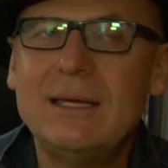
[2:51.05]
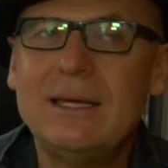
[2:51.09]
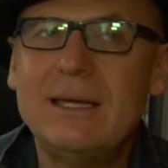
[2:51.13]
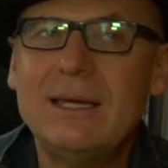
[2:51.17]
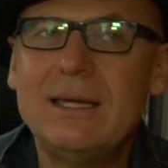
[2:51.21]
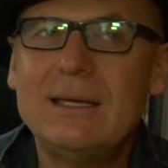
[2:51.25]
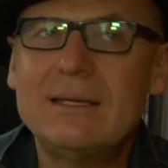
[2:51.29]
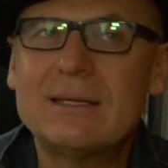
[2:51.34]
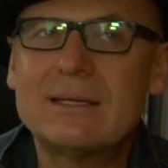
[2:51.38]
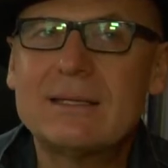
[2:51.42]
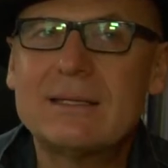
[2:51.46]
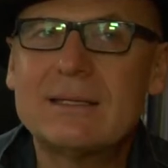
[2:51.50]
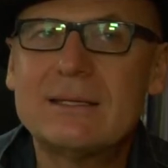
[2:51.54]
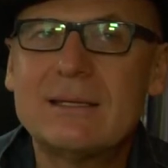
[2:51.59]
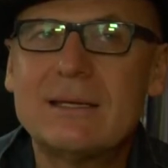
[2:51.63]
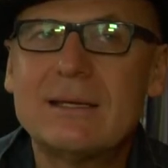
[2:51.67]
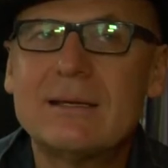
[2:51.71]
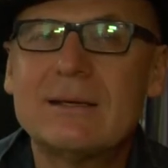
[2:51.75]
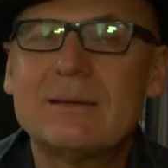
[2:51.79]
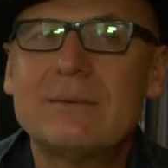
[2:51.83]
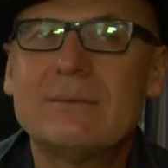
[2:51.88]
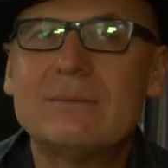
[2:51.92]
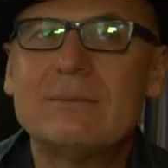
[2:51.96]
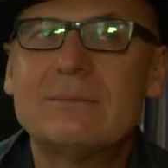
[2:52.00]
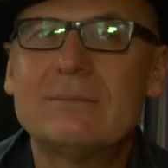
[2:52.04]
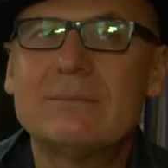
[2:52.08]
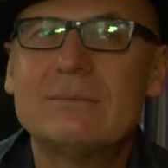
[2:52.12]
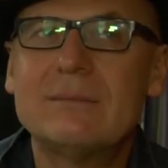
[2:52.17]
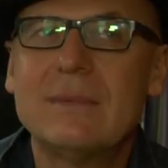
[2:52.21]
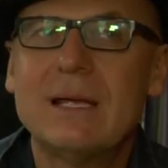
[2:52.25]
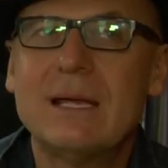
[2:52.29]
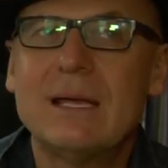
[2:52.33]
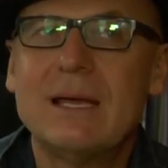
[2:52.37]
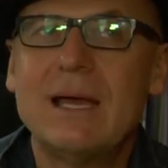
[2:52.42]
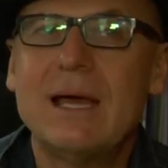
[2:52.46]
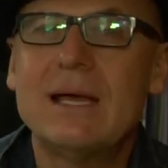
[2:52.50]
it um,
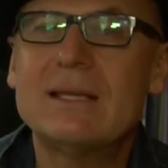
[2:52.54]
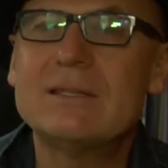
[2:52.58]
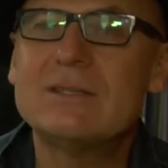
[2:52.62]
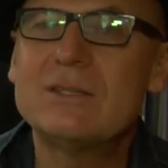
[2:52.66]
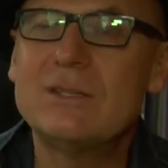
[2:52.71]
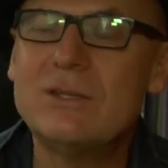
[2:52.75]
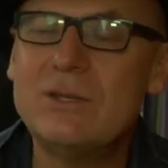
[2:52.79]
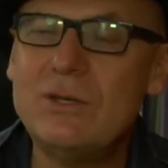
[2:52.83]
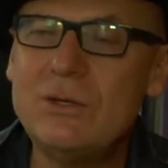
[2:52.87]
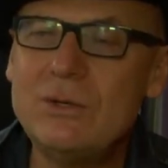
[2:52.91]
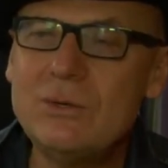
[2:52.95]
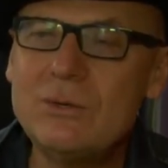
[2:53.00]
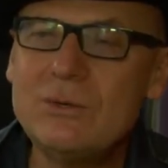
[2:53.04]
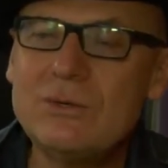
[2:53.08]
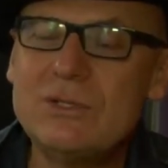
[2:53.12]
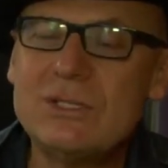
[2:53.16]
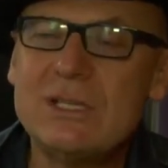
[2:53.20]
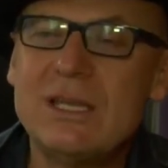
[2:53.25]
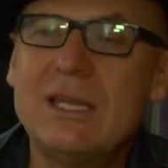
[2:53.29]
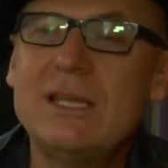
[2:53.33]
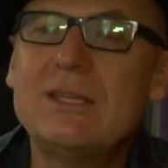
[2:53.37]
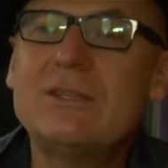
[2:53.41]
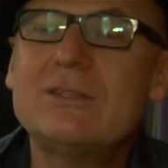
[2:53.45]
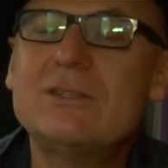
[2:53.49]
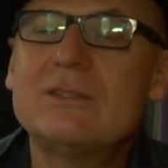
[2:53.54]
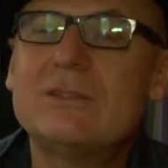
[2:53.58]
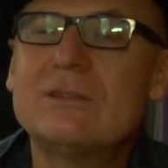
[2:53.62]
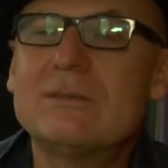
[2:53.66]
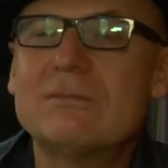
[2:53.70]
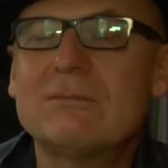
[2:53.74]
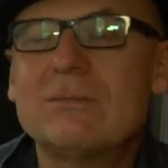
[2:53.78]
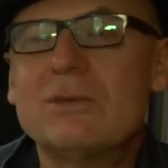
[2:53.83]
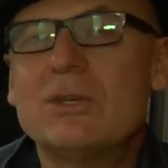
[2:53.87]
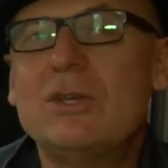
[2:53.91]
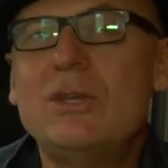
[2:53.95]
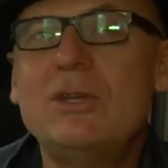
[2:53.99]
has huge, is-
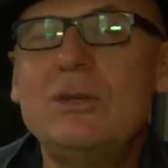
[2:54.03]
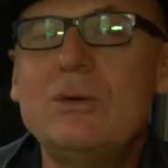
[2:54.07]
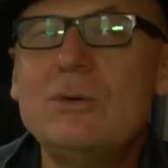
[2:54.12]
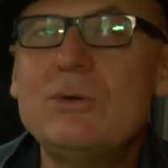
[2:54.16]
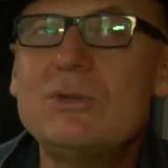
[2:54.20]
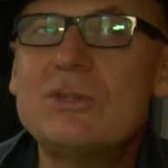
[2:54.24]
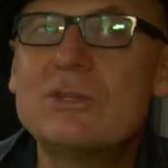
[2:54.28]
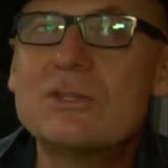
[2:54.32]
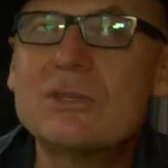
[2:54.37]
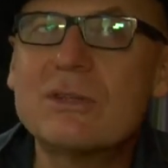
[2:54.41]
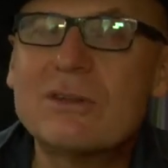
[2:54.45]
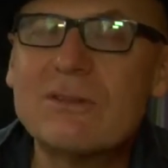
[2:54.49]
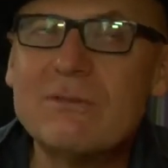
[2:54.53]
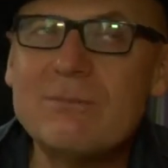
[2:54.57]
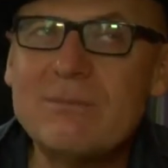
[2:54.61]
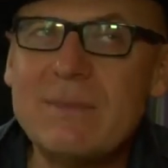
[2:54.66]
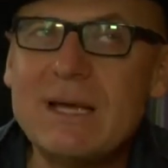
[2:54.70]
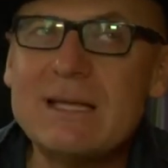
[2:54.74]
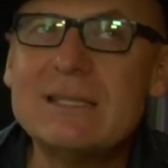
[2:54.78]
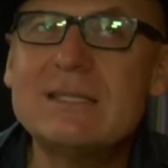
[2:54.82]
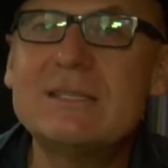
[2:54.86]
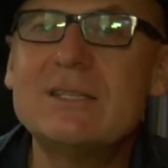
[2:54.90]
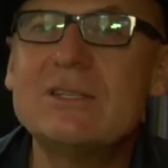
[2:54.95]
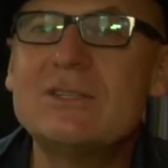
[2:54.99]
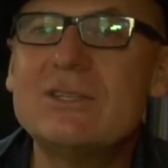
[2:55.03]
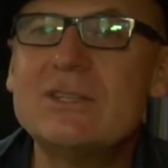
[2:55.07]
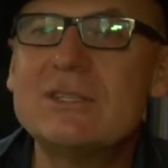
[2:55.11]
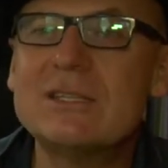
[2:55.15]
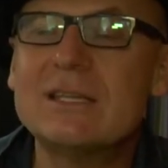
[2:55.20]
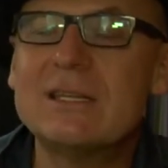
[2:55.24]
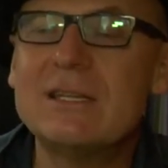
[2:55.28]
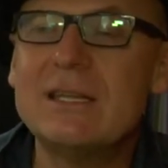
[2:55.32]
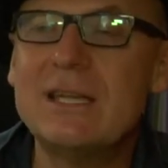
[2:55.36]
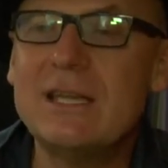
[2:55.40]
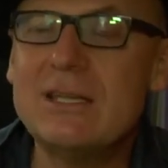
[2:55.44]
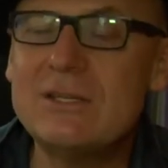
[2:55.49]
huge sort of messages
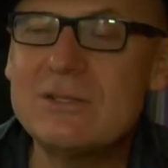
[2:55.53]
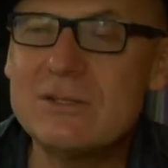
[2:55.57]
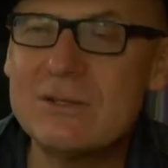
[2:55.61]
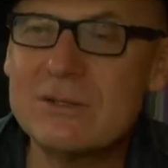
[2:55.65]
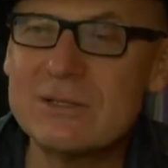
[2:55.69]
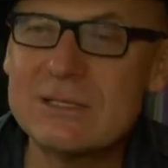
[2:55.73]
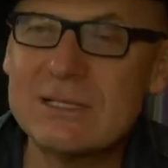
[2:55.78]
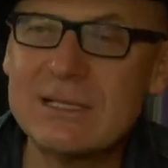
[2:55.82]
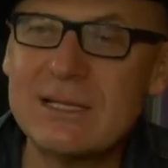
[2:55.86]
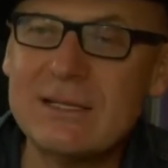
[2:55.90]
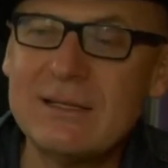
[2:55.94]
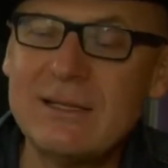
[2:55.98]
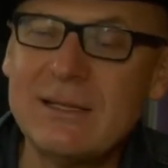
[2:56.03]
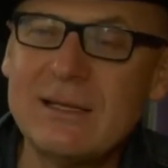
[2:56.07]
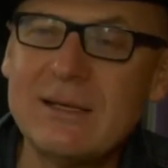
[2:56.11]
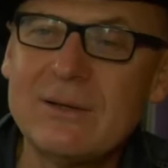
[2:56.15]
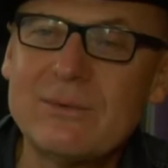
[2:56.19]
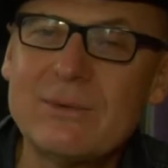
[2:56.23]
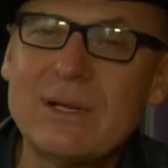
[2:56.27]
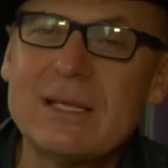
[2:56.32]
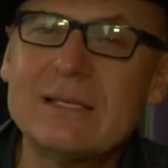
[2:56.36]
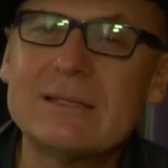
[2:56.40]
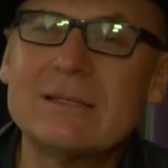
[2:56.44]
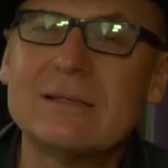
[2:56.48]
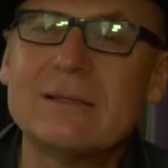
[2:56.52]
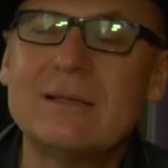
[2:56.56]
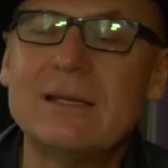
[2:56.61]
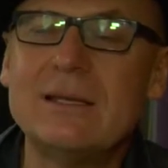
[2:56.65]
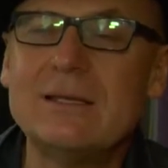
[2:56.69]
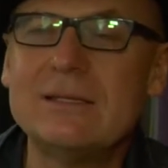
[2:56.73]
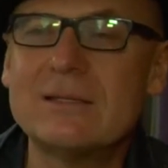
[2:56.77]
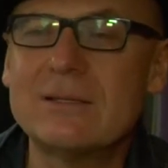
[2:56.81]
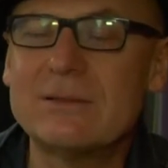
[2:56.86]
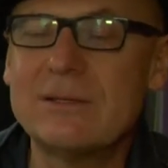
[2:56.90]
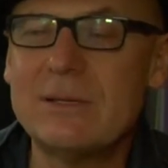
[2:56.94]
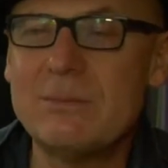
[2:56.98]
and issues, and I think
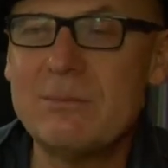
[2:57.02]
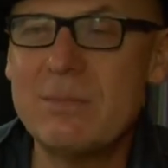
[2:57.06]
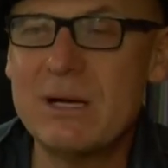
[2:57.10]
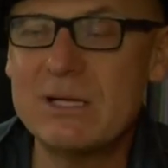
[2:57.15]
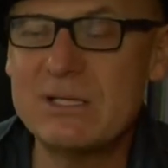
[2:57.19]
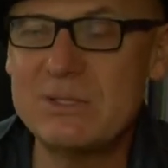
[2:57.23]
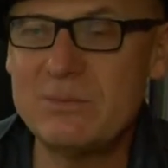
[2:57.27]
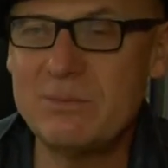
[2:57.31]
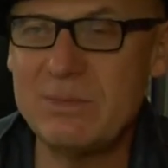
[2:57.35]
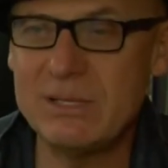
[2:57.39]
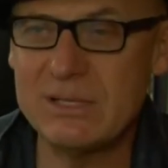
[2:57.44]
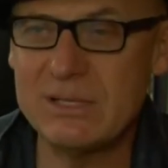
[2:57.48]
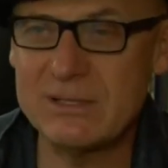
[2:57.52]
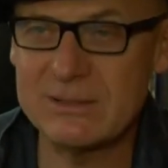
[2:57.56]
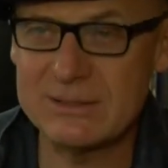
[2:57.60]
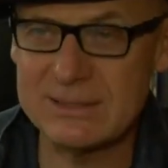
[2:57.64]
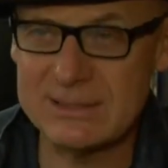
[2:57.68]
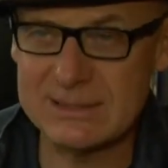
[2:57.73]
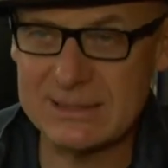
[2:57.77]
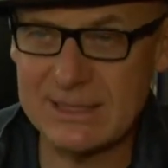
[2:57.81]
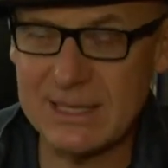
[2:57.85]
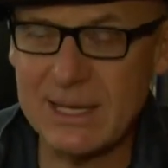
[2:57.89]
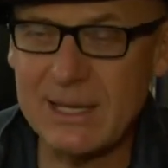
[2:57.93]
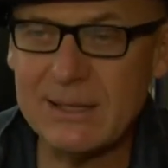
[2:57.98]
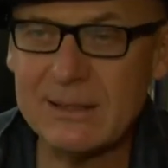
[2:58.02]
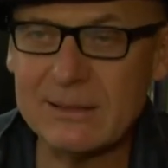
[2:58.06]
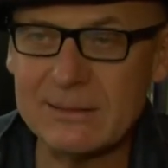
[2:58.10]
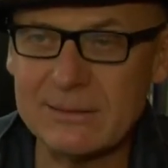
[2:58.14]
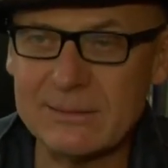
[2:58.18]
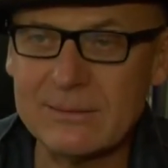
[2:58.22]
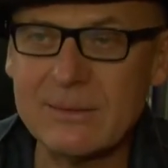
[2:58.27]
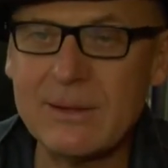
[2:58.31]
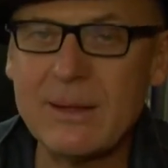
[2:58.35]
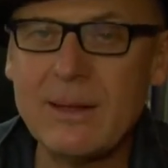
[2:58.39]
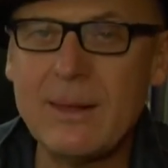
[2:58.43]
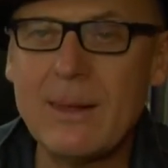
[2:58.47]
resonates on a much bigger
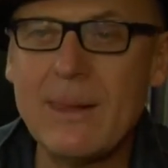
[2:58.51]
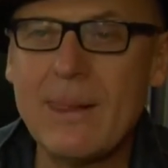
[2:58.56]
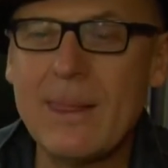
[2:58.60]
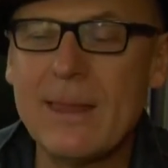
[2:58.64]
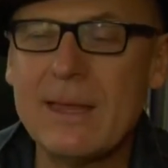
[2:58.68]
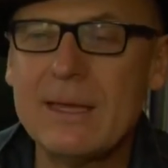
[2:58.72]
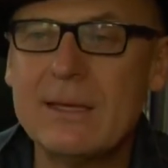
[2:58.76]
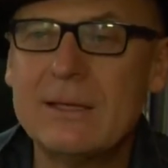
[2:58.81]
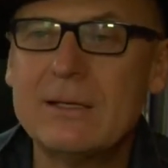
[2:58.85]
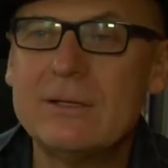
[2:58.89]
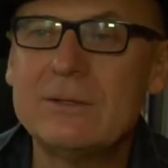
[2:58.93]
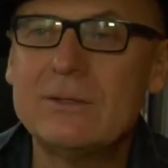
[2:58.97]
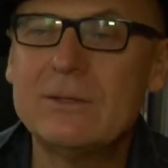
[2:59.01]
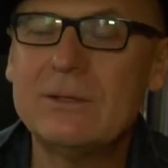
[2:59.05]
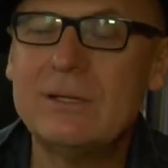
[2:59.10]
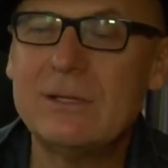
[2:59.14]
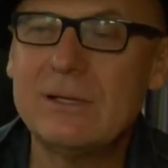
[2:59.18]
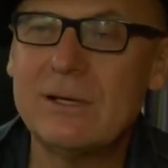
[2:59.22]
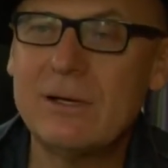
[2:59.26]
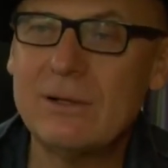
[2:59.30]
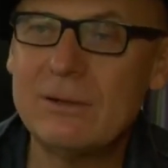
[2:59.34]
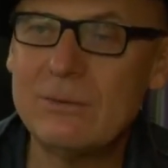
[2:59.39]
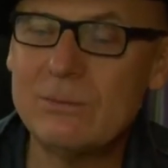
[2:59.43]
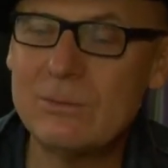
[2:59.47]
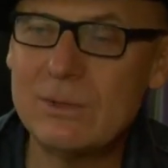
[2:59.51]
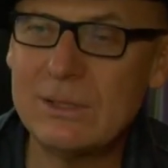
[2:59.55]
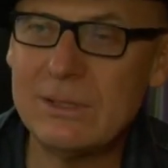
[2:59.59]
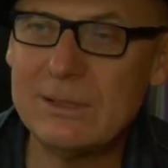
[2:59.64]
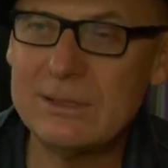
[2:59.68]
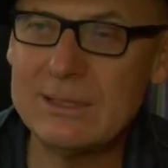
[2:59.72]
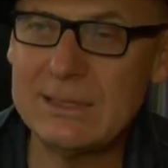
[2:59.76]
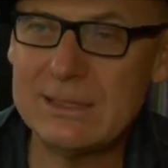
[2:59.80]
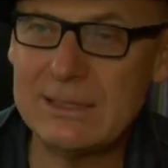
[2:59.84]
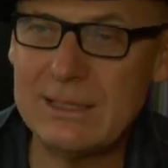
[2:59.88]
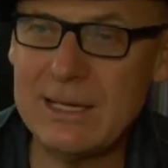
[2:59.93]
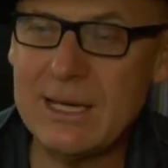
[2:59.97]
scale to the whole
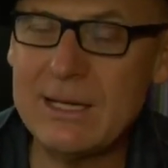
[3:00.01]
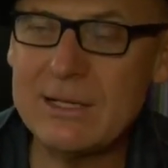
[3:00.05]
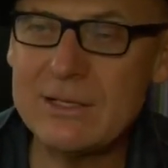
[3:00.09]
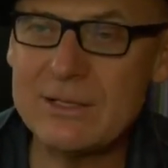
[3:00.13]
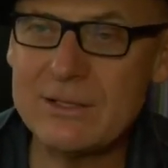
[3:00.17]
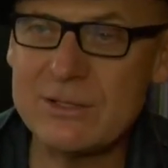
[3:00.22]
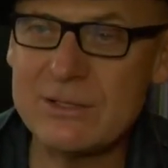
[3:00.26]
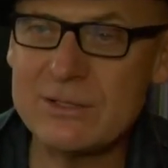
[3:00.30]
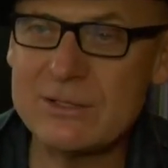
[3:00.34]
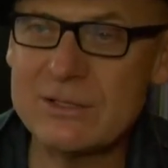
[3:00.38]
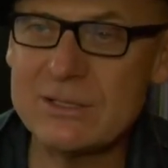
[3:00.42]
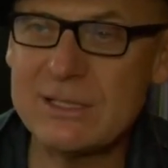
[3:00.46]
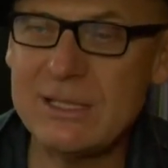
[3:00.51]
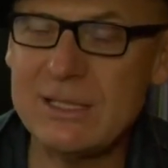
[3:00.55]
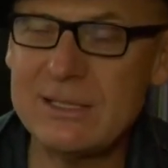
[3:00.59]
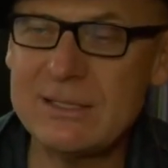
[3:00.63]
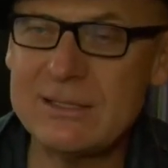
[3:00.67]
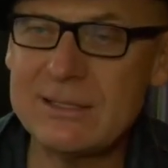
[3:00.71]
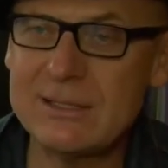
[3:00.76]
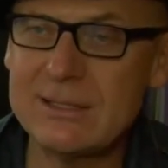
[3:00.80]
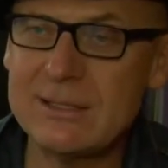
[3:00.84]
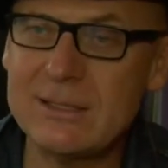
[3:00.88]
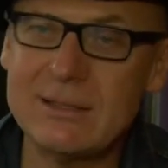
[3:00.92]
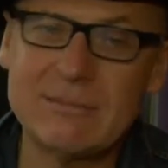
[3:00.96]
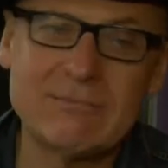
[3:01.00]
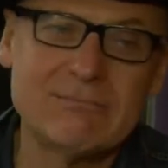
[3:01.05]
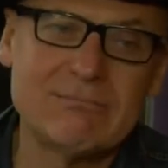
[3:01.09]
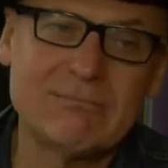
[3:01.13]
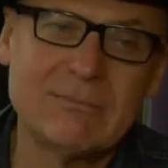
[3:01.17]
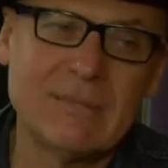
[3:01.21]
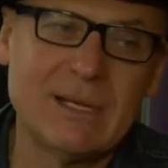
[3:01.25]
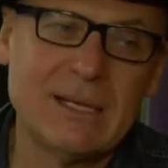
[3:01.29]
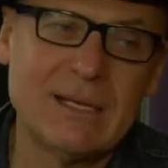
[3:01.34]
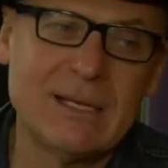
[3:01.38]
world at large. It, um,